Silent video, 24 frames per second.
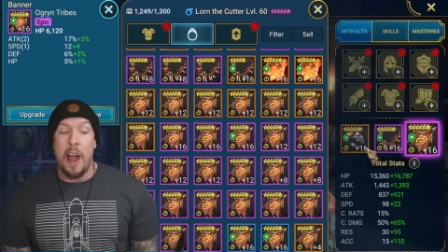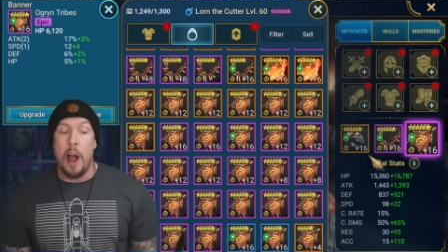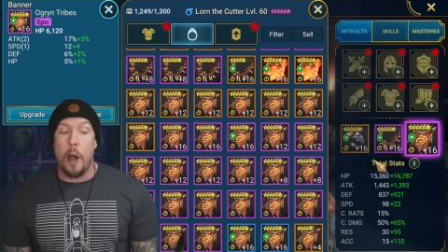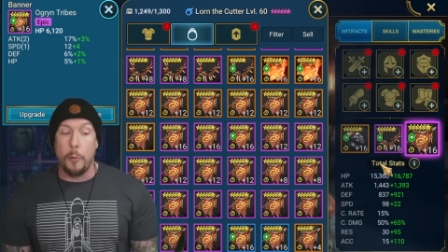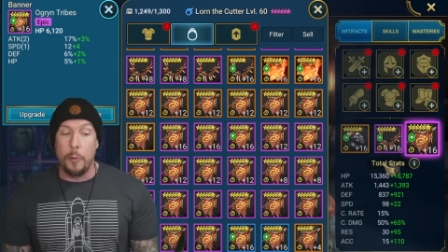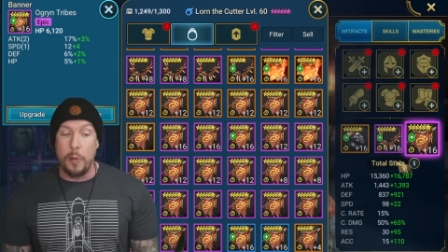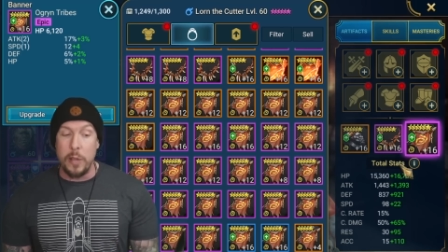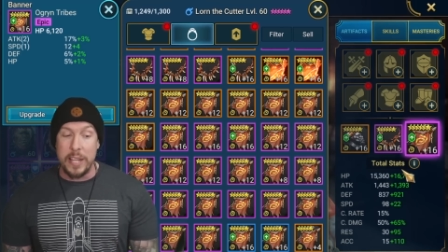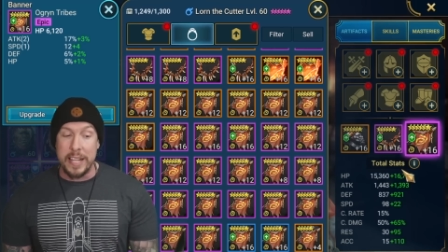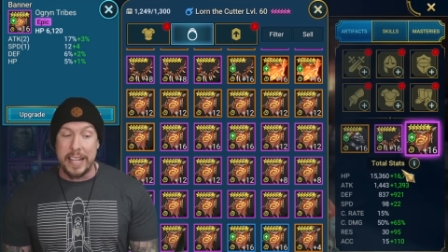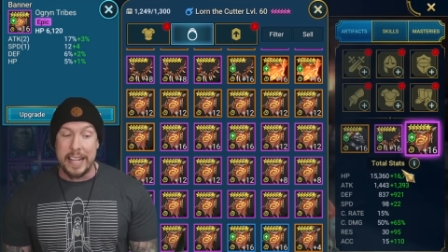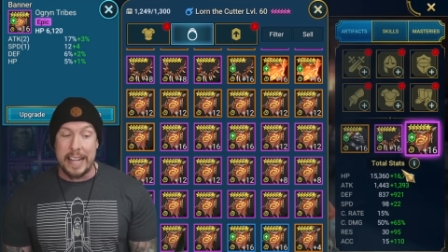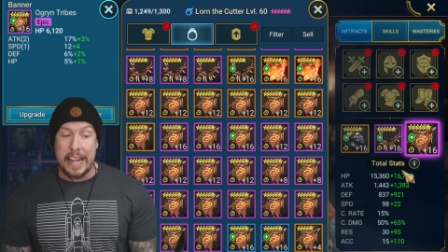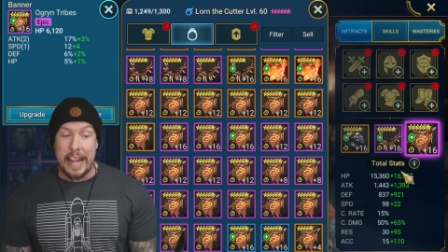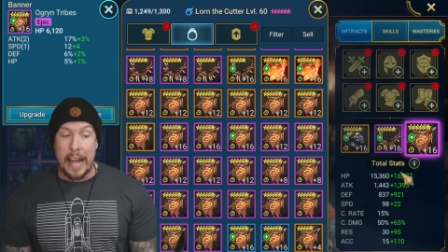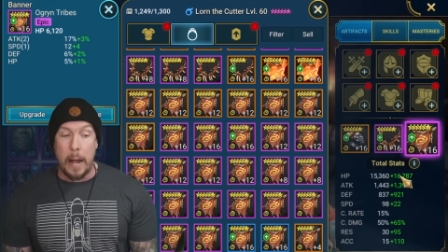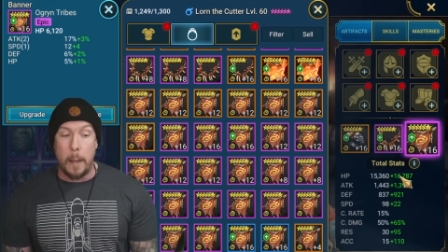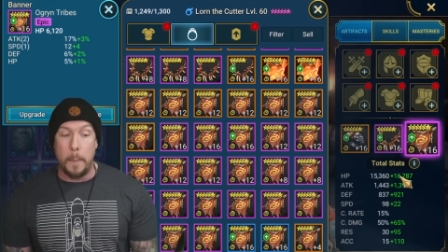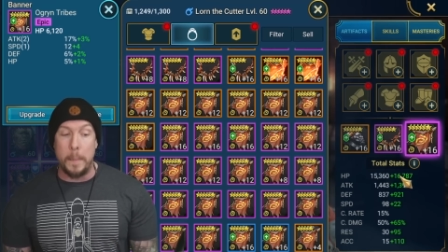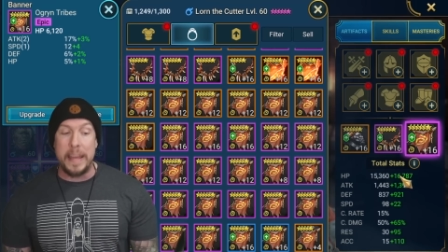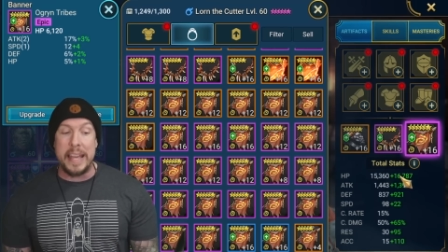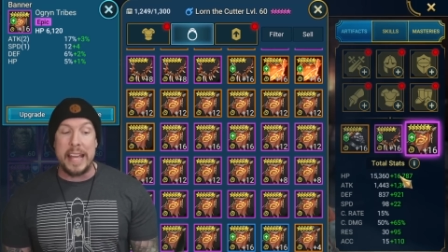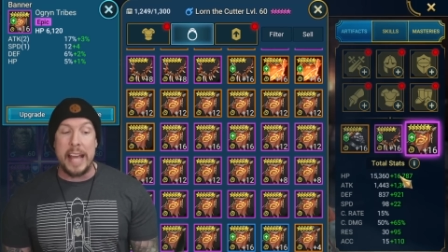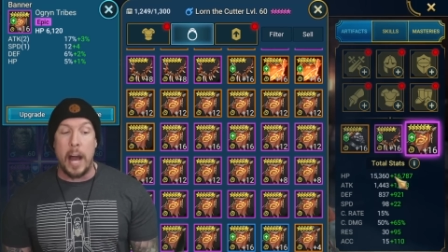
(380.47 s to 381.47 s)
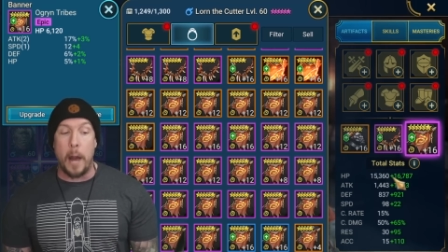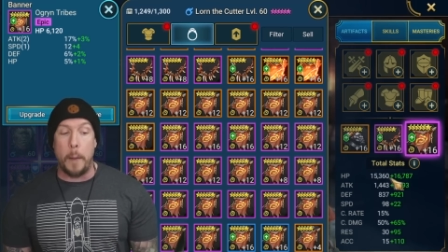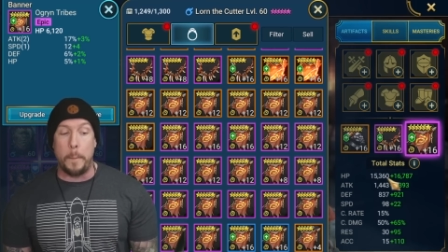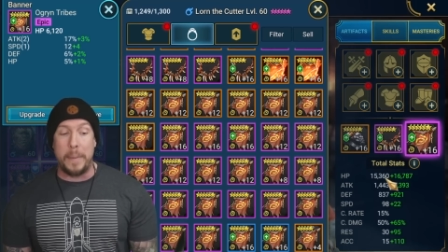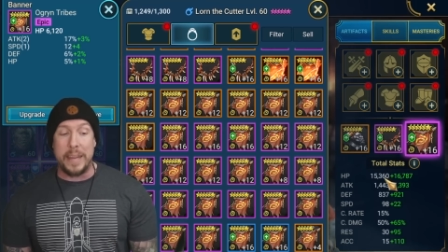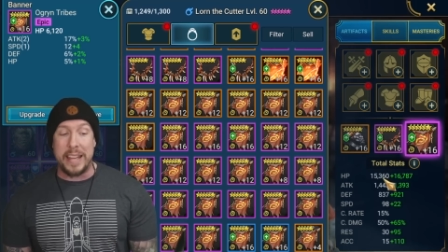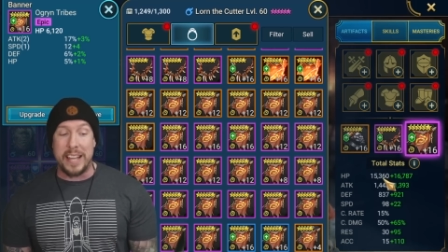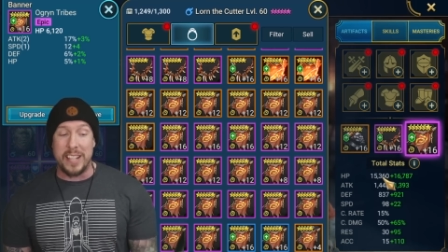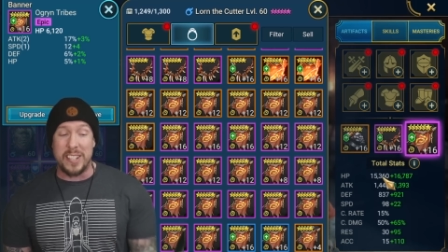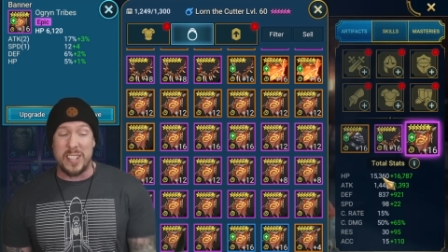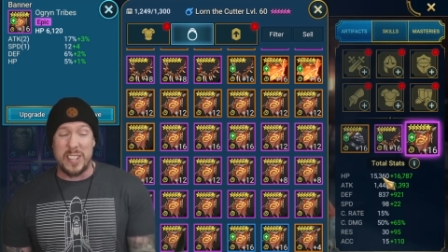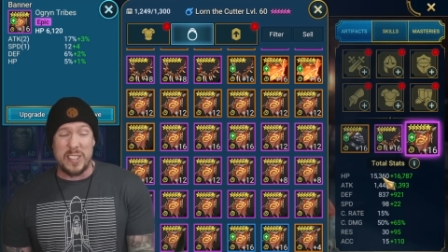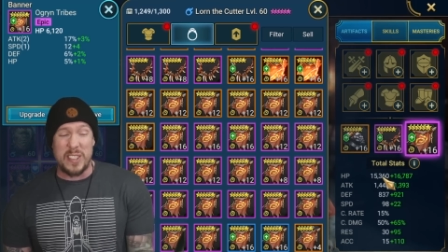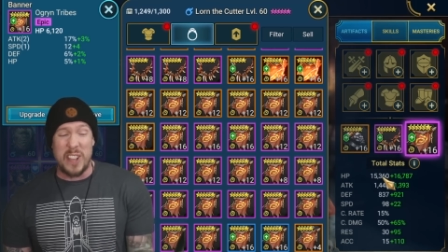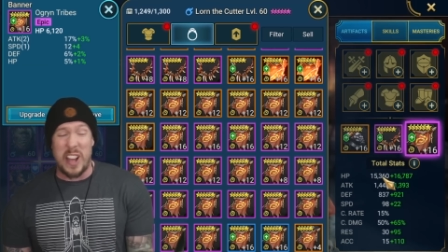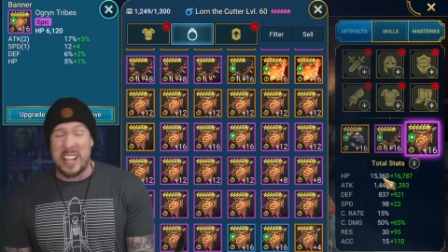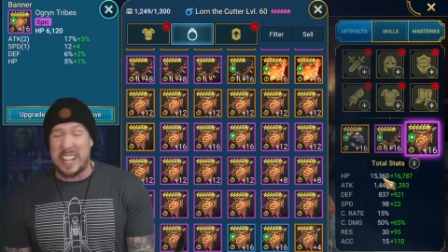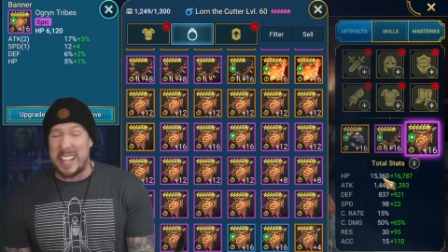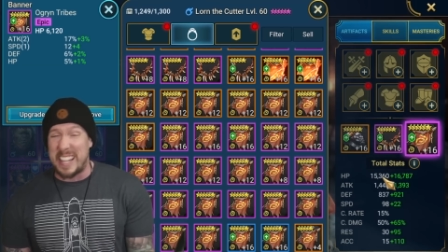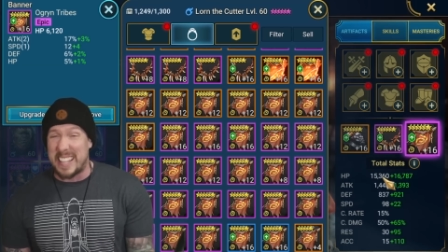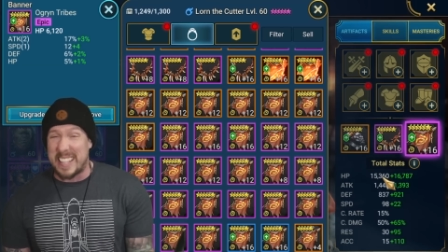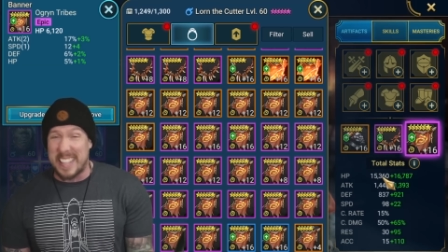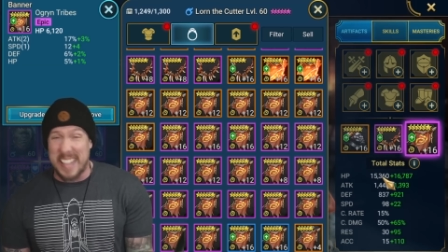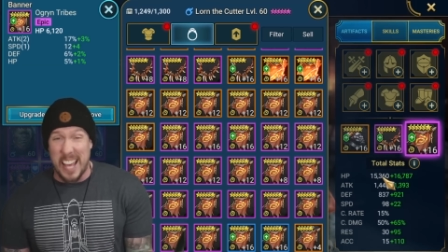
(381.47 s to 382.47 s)
are really going to help me out because it's
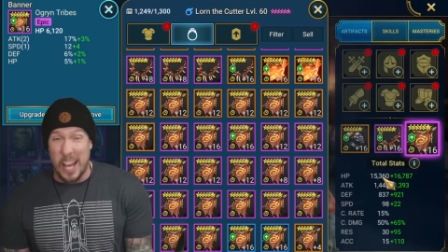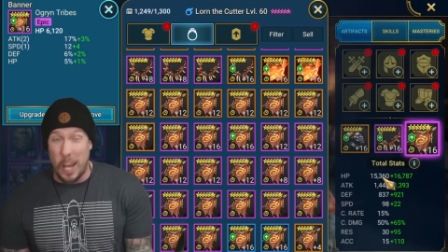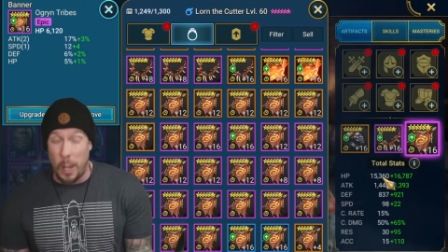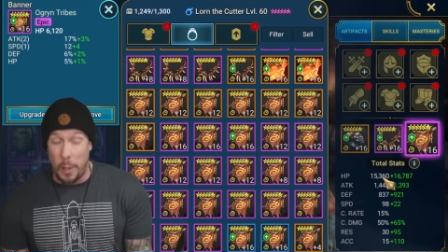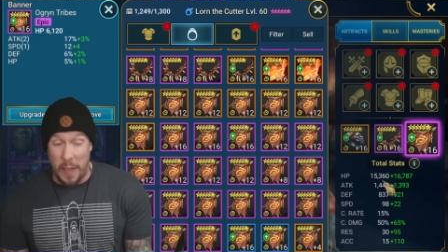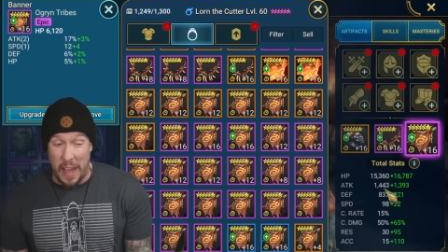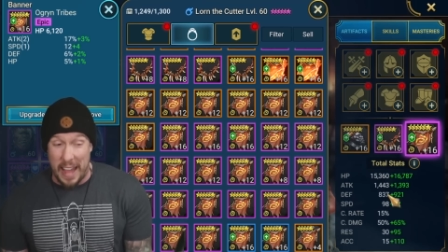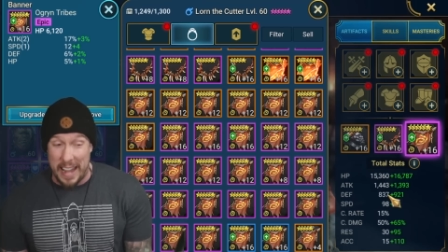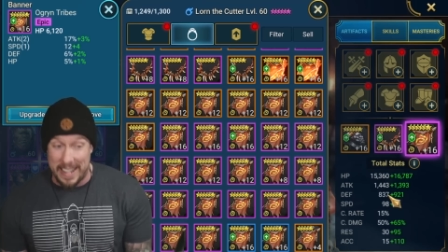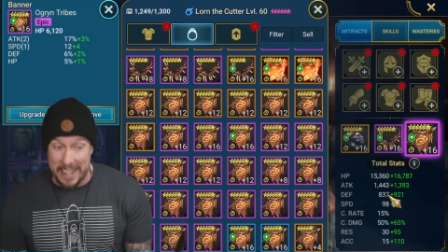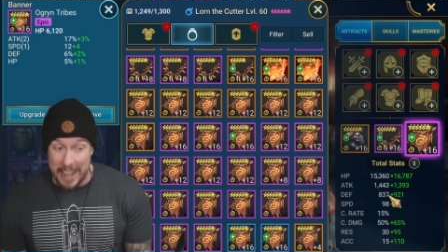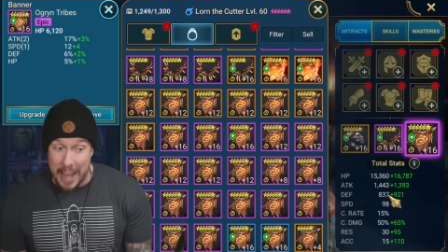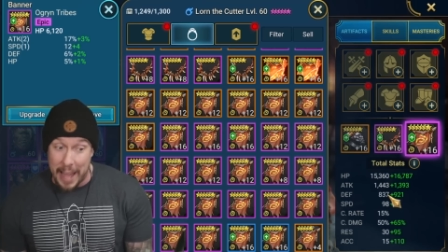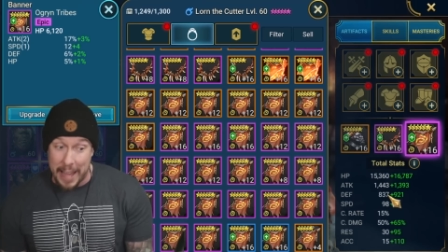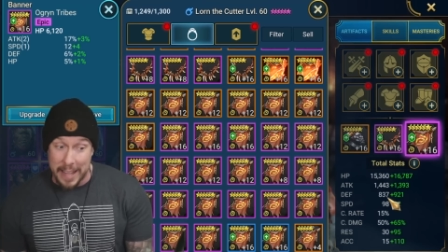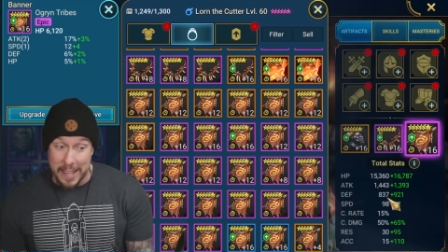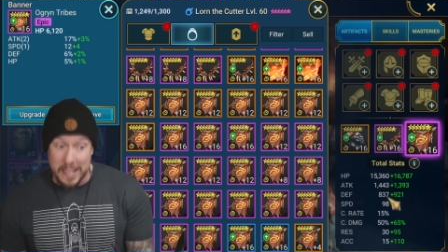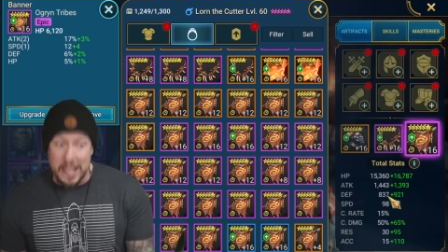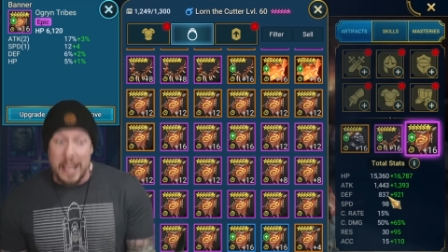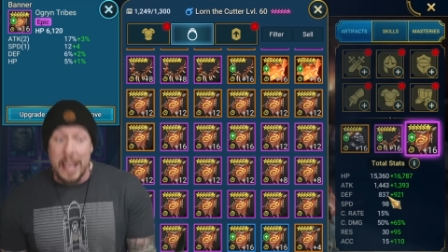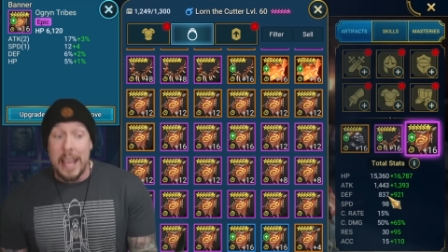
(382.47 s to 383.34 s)
not going to scale that nice.